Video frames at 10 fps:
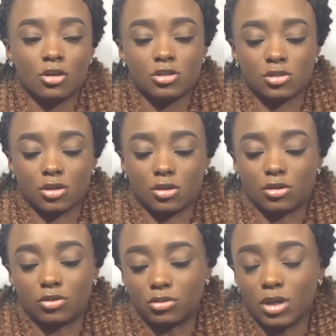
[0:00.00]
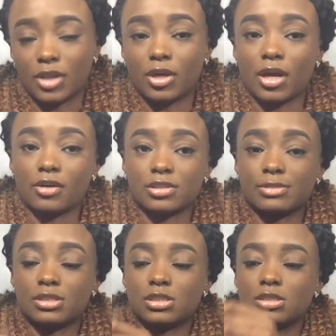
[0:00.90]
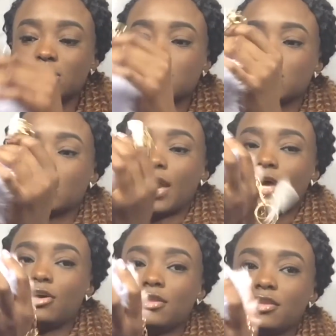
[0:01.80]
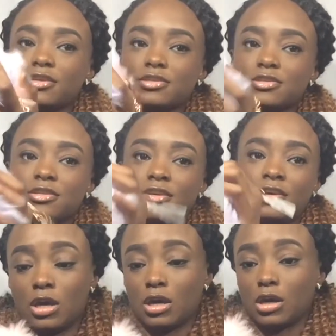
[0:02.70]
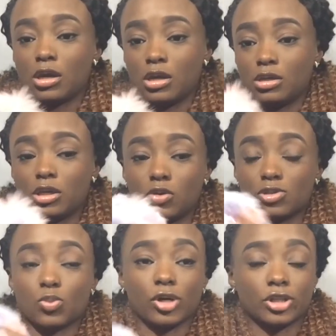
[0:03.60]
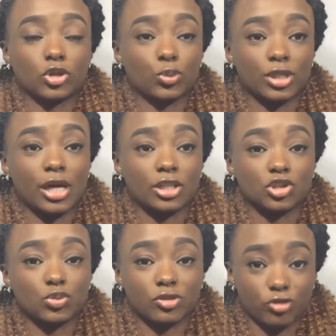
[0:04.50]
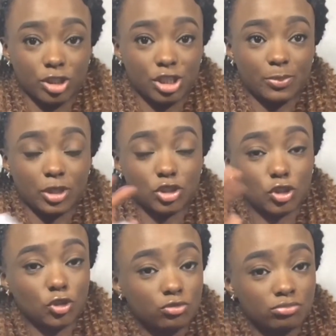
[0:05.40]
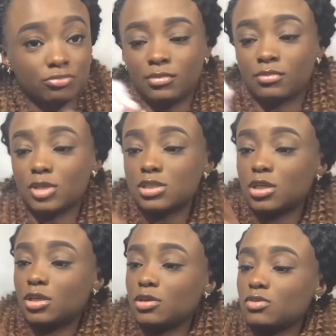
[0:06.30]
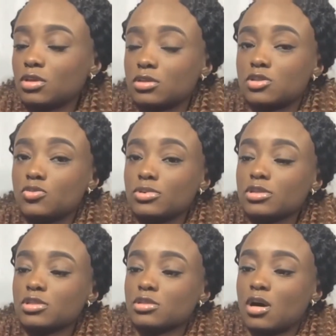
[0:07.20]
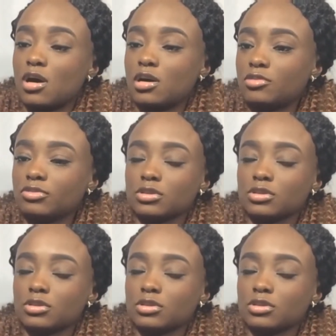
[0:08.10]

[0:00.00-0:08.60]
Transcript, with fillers: So I thought I would spend that on this. Hey, it was worth the $3 with free shipping, so. It's cute though, super soft.